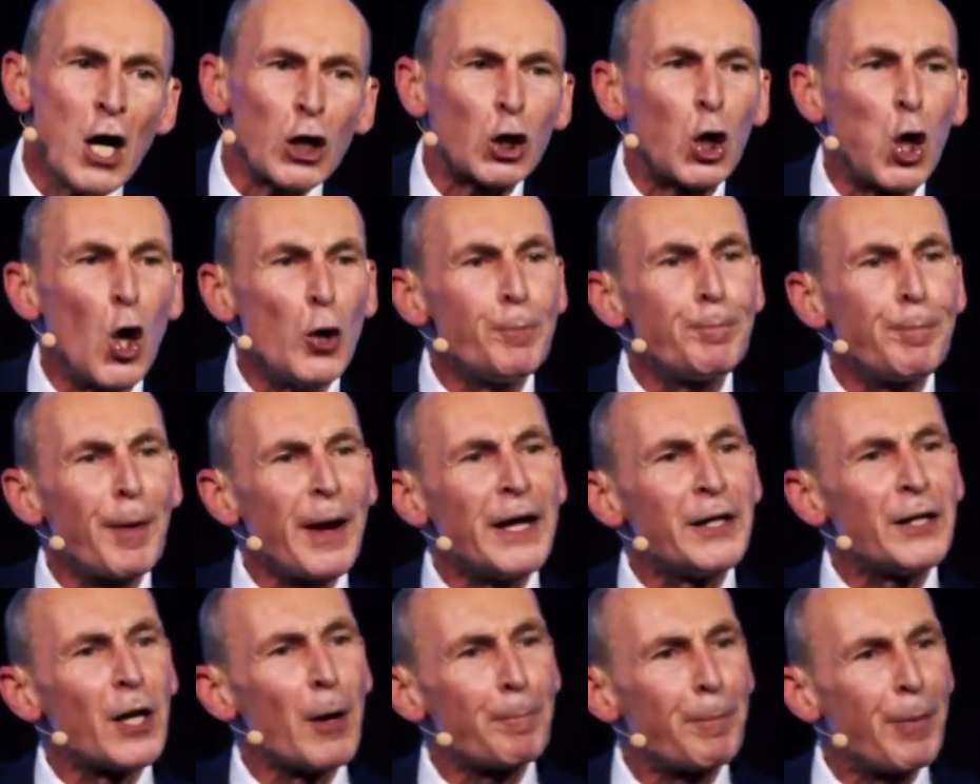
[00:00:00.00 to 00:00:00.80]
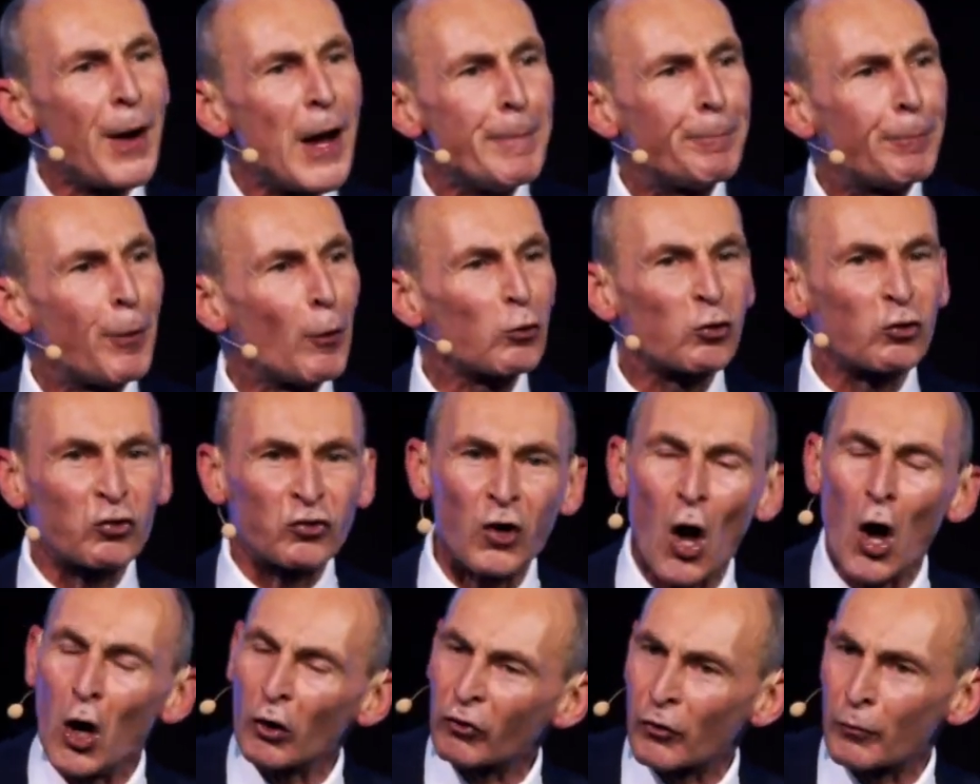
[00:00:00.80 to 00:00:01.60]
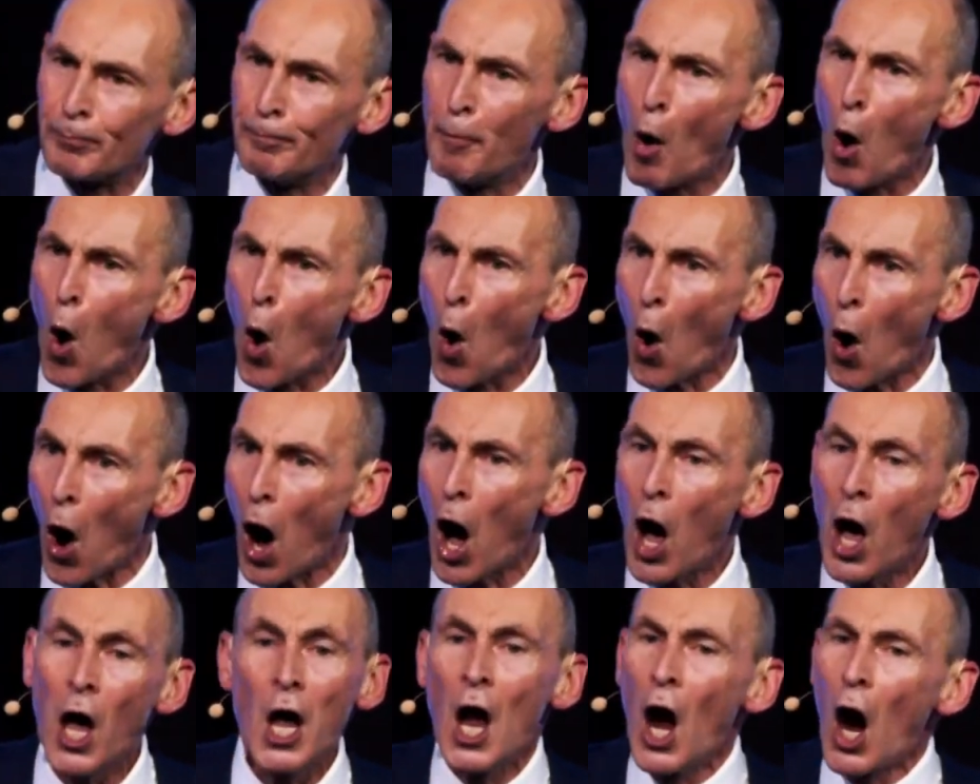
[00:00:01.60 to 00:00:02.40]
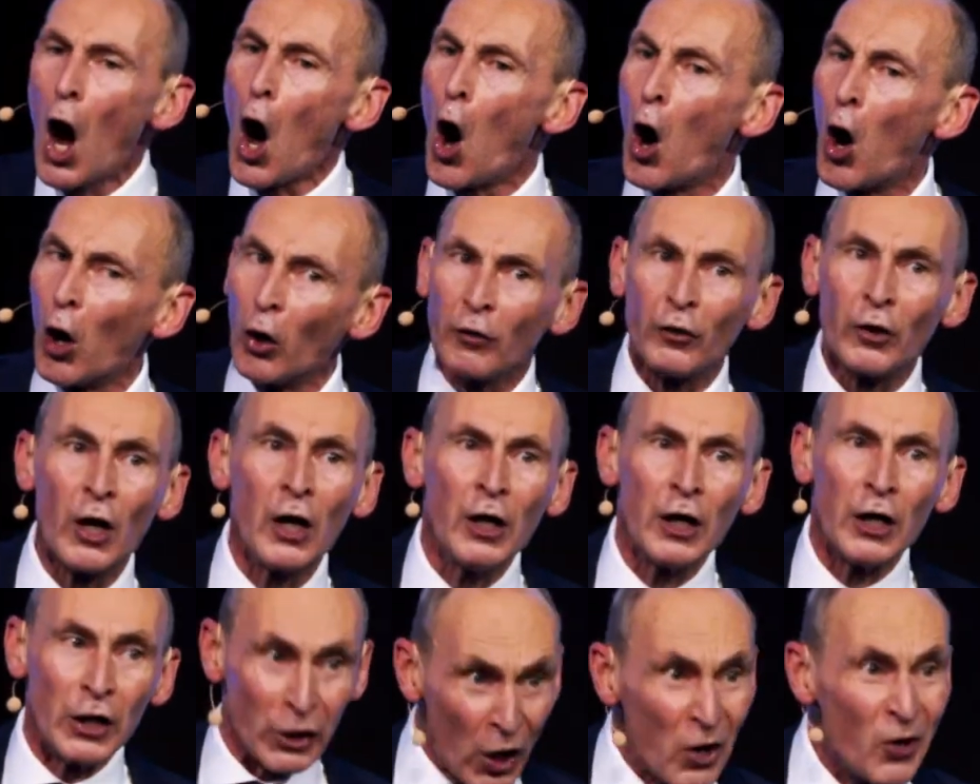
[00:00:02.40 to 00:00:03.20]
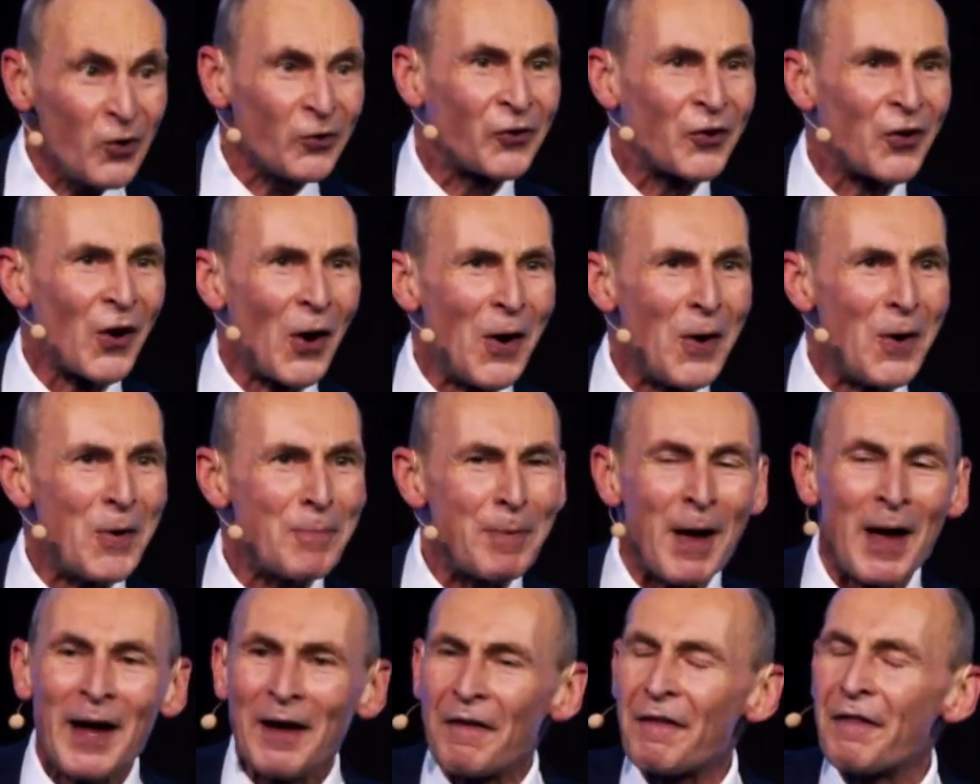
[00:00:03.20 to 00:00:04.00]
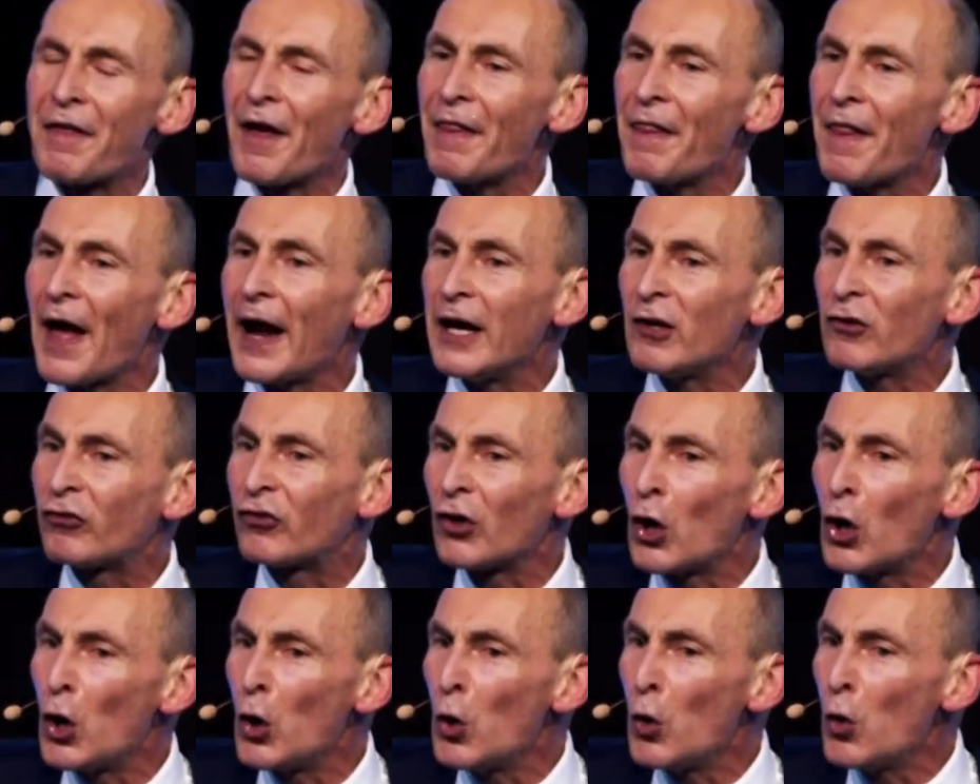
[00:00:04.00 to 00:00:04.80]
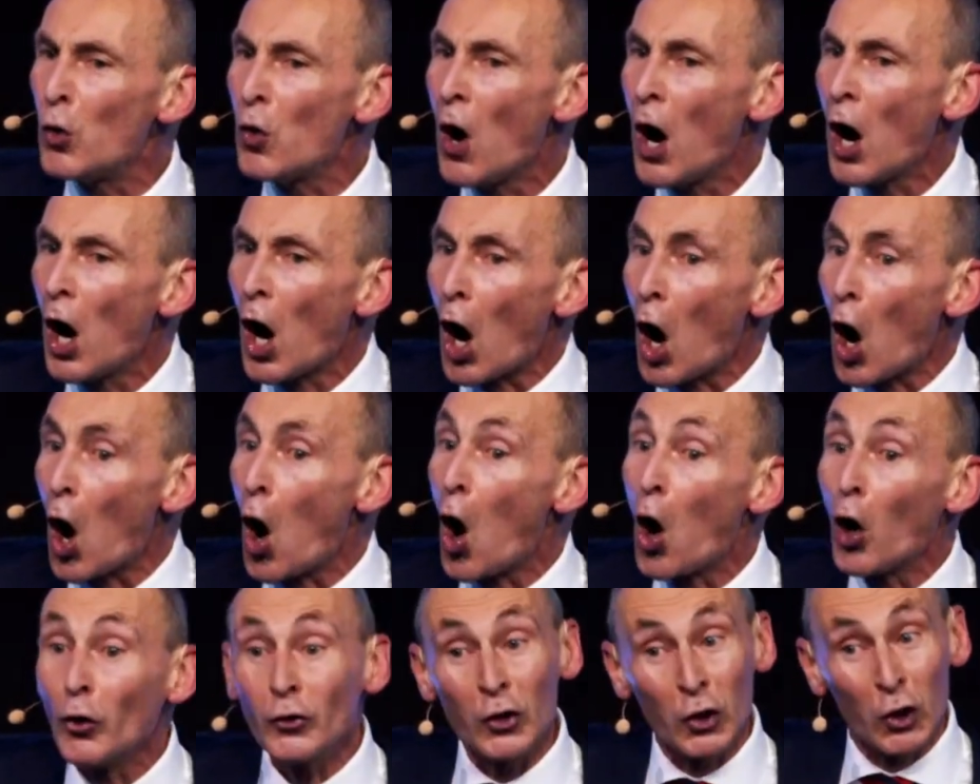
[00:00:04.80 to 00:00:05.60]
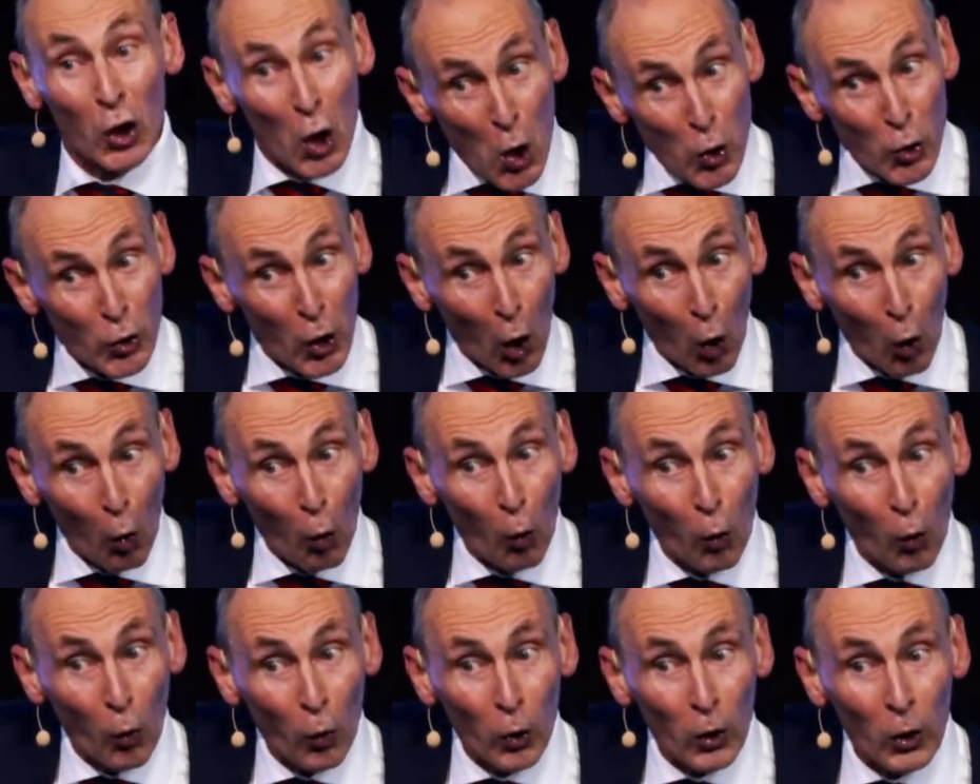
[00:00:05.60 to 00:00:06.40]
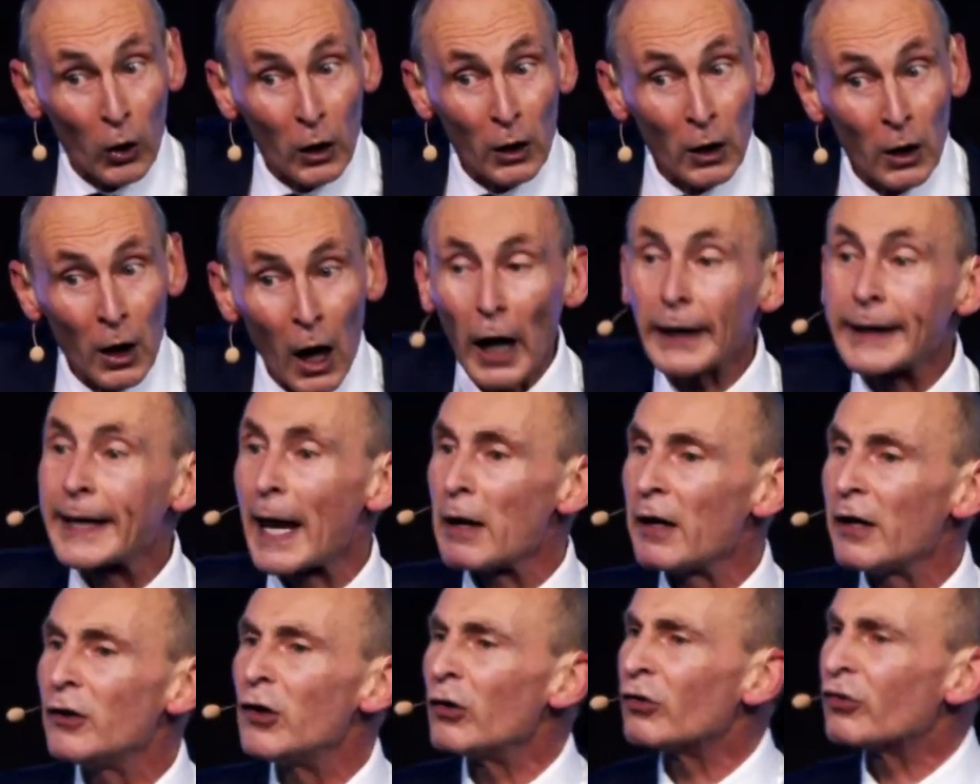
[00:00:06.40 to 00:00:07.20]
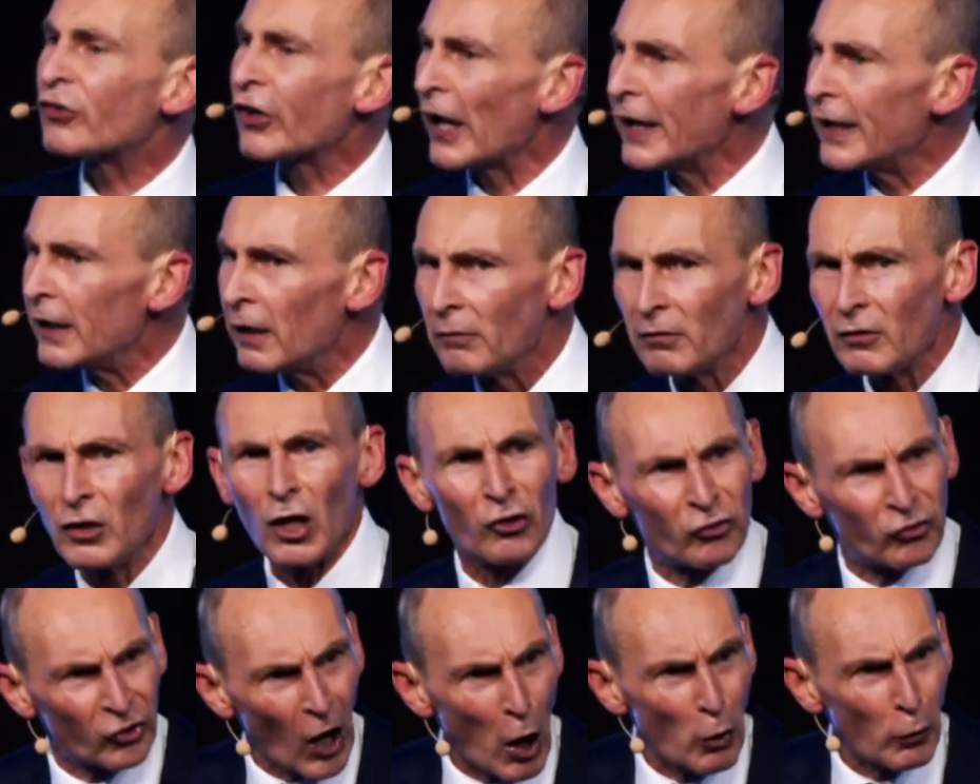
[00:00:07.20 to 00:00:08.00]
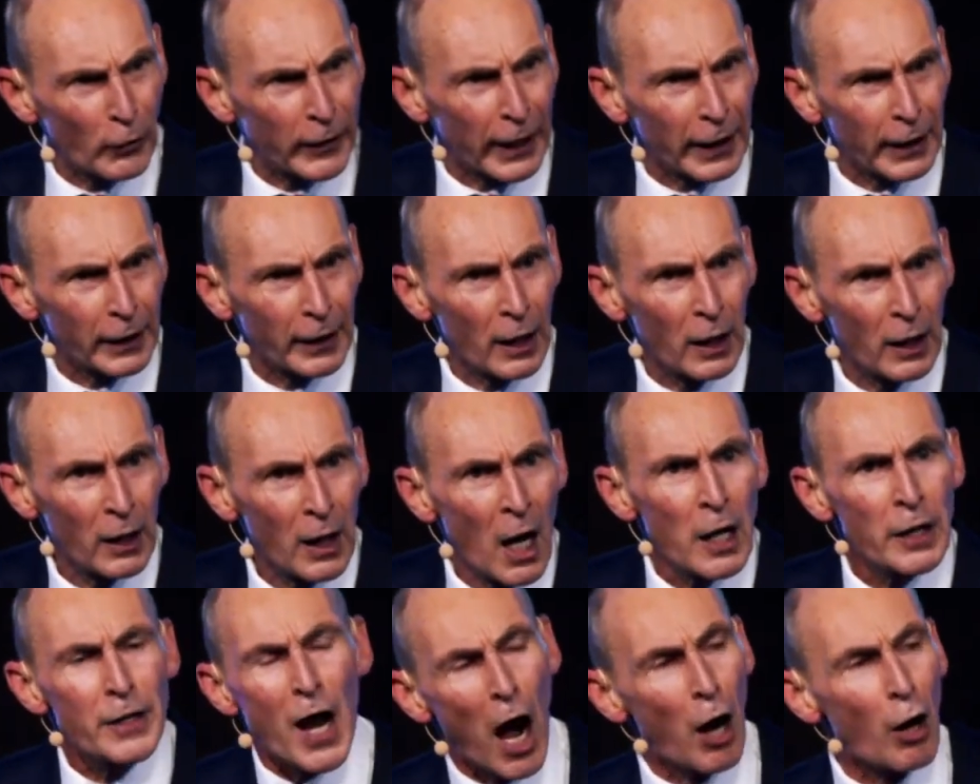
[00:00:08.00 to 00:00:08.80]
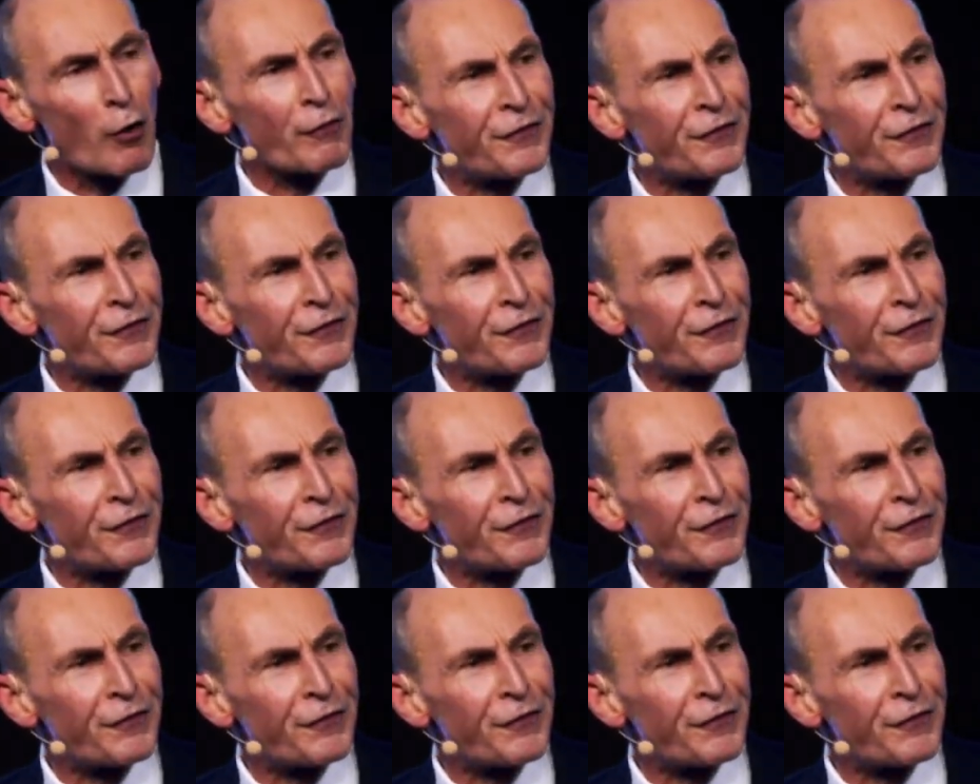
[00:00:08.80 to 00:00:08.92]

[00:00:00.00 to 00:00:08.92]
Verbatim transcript: could be that people search more on YouTube than they do on Google. Okay, you say you're joking. No,